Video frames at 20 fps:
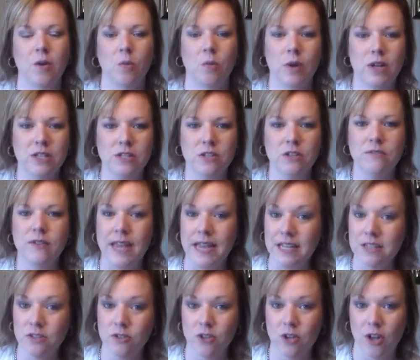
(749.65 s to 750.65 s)
Once you've
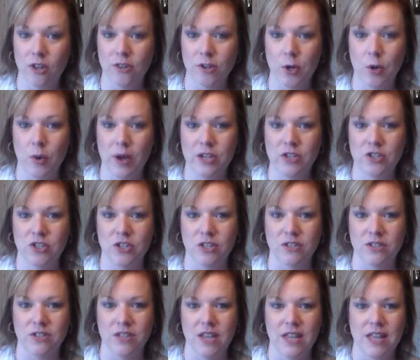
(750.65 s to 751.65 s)
answered all their
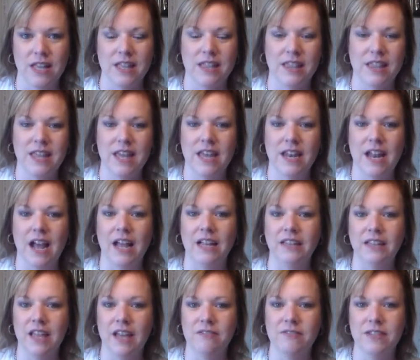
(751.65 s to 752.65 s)
questions, then I
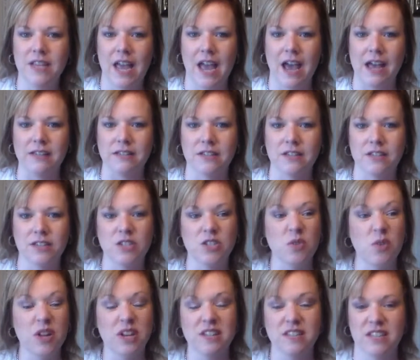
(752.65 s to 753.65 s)
love to ask,
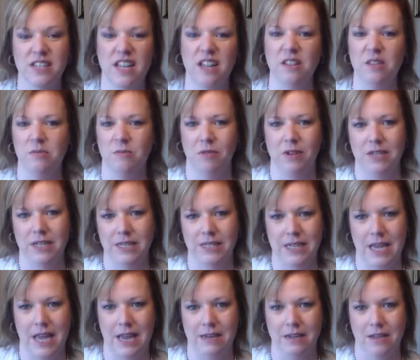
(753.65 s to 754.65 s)
so on a scale of 1 to
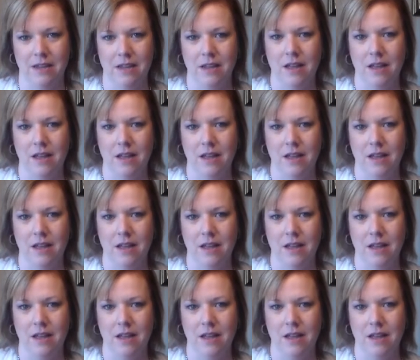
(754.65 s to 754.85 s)
10,